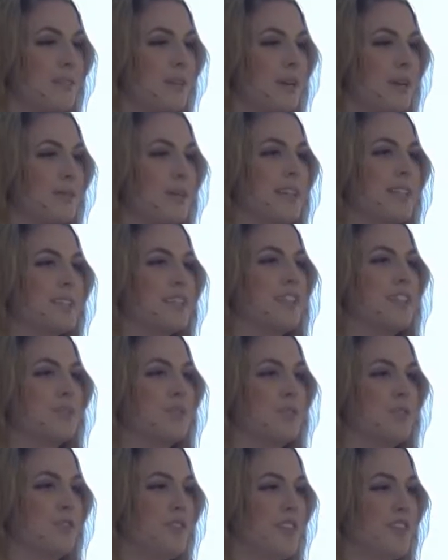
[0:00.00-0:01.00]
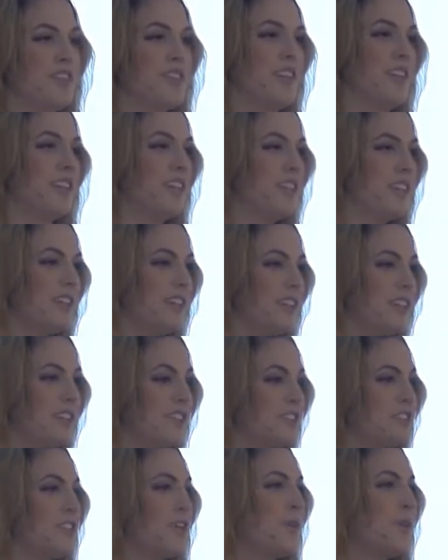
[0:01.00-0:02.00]
but my self-motivation.
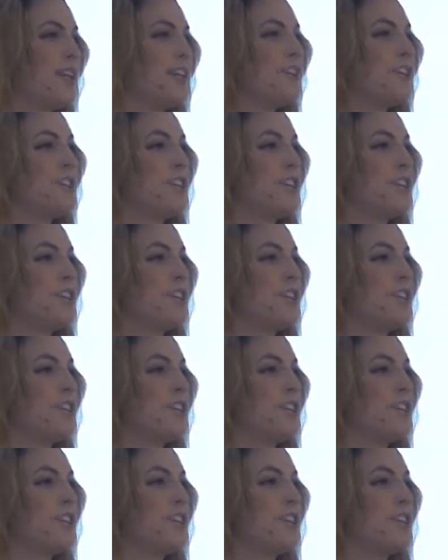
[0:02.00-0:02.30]
So each